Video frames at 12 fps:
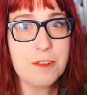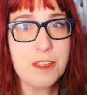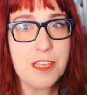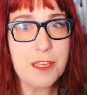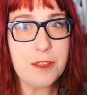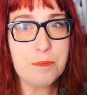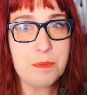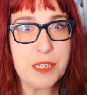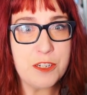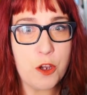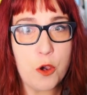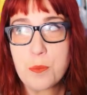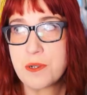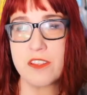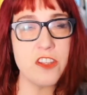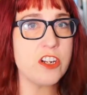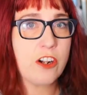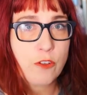it being open to
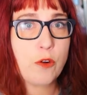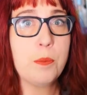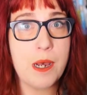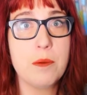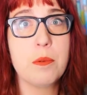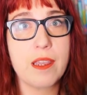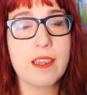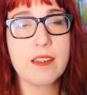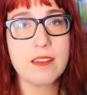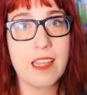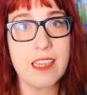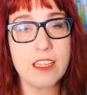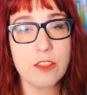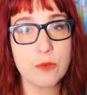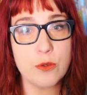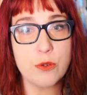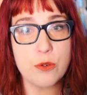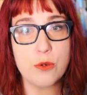the general public, like
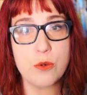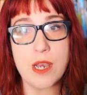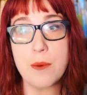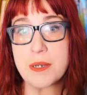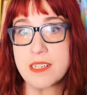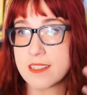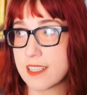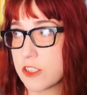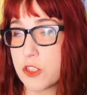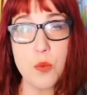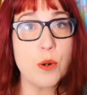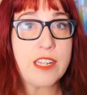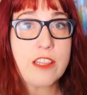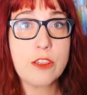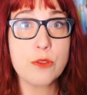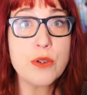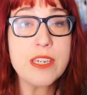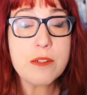through companies like
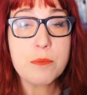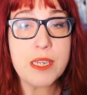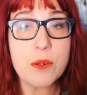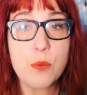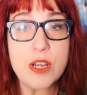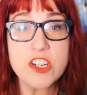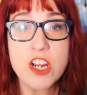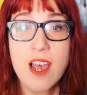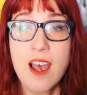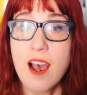23andMe, which